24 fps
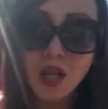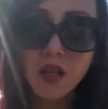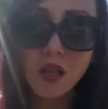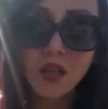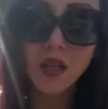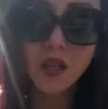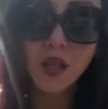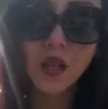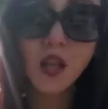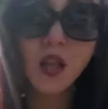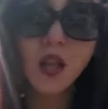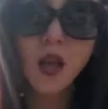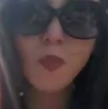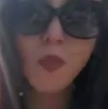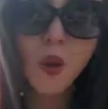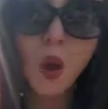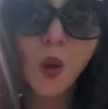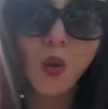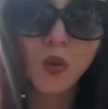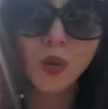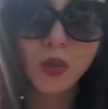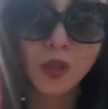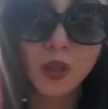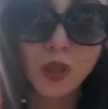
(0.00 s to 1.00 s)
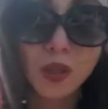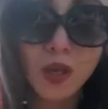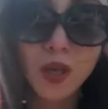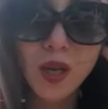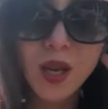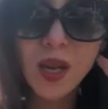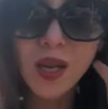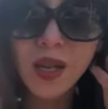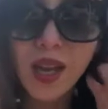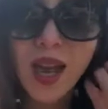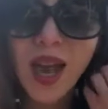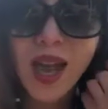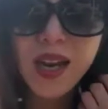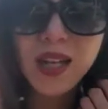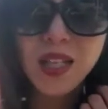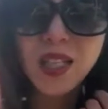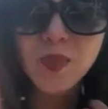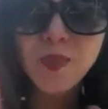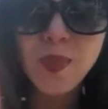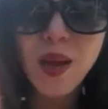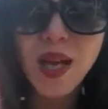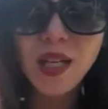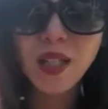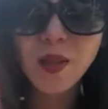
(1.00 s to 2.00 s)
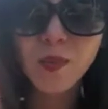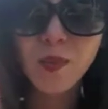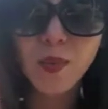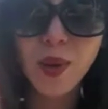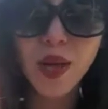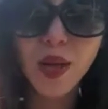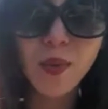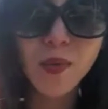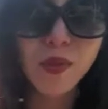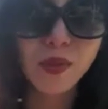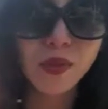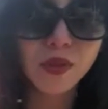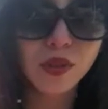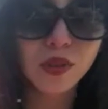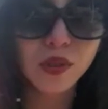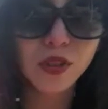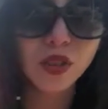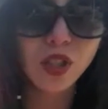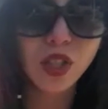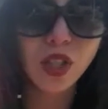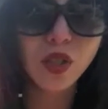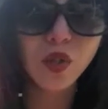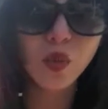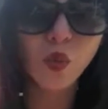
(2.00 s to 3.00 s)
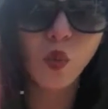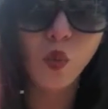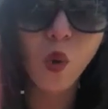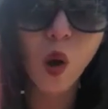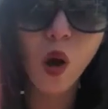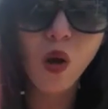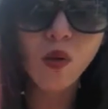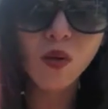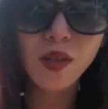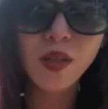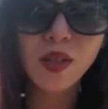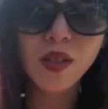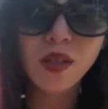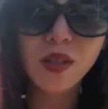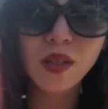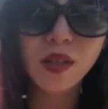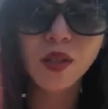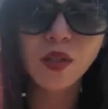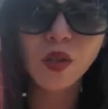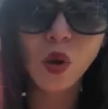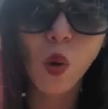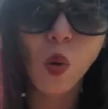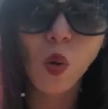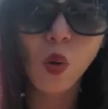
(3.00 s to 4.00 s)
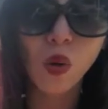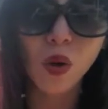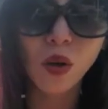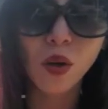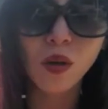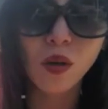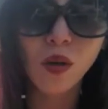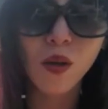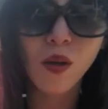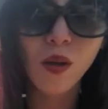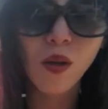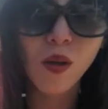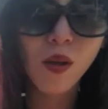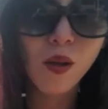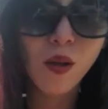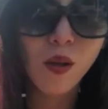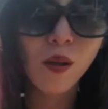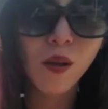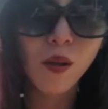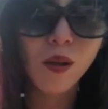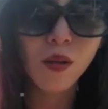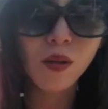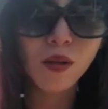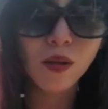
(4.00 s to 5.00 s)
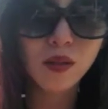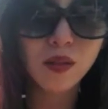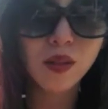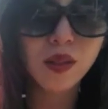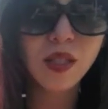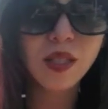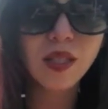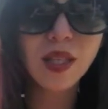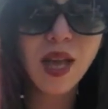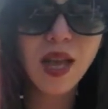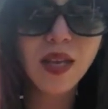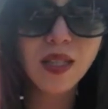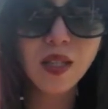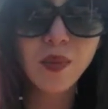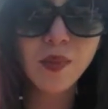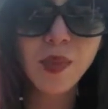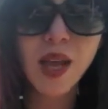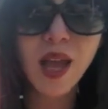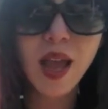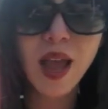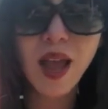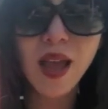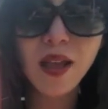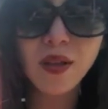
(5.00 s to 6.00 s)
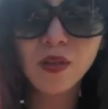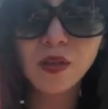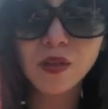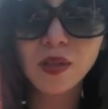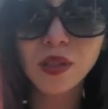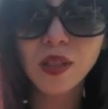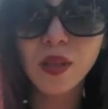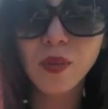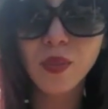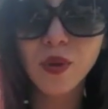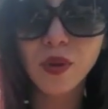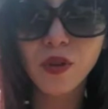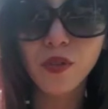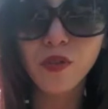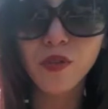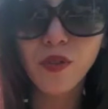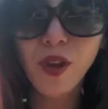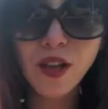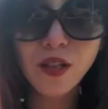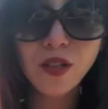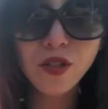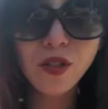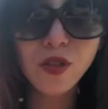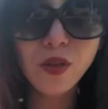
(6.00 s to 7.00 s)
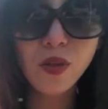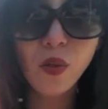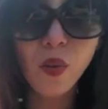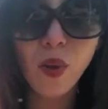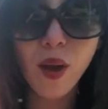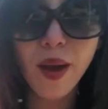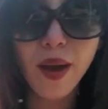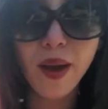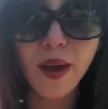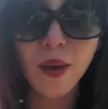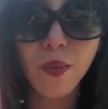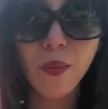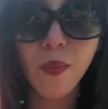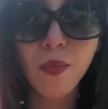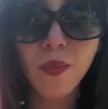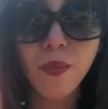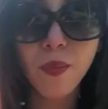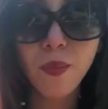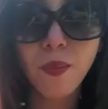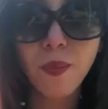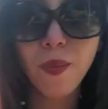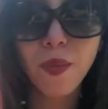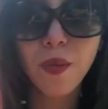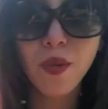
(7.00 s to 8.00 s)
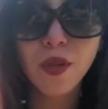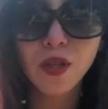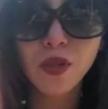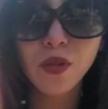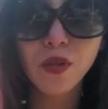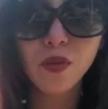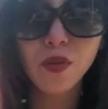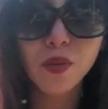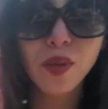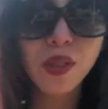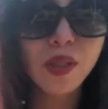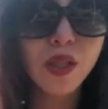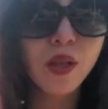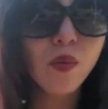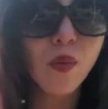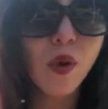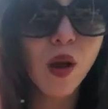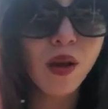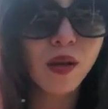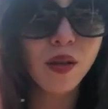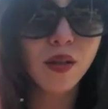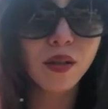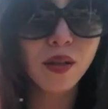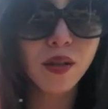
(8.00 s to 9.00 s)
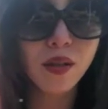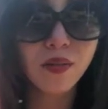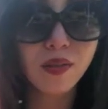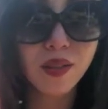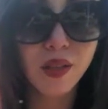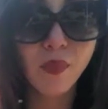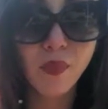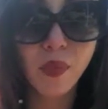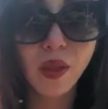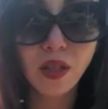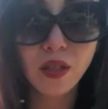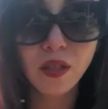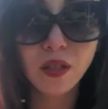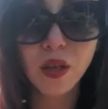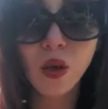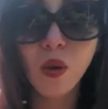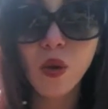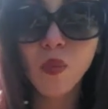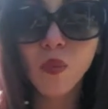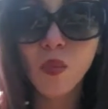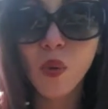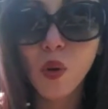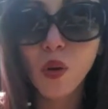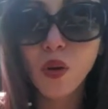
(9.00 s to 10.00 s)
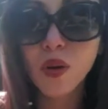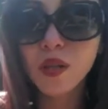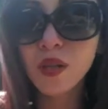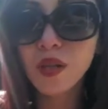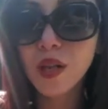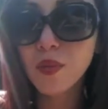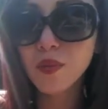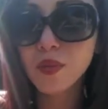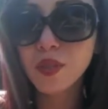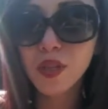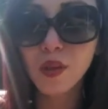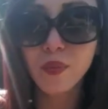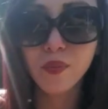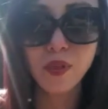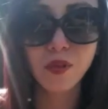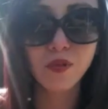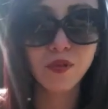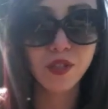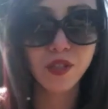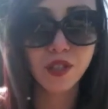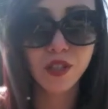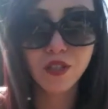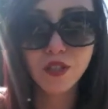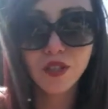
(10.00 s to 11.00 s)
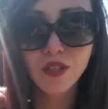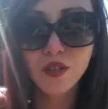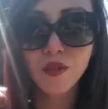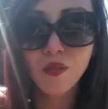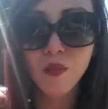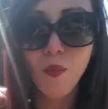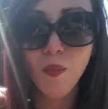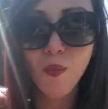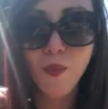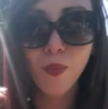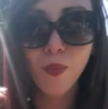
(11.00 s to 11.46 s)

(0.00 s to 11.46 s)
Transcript: The club owner can't expect people to just walk in the door. This has to be handled in a professional way. Do you really want to leave something so important up to a musician?